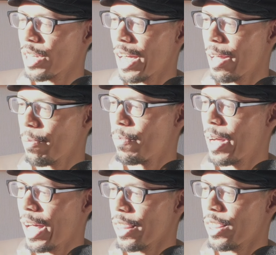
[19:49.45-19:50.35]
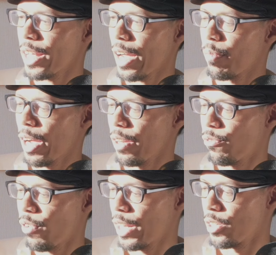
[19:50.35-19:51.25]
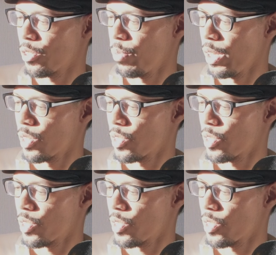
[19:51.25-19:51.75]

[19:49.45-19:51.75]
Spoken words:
I think I might find it to be the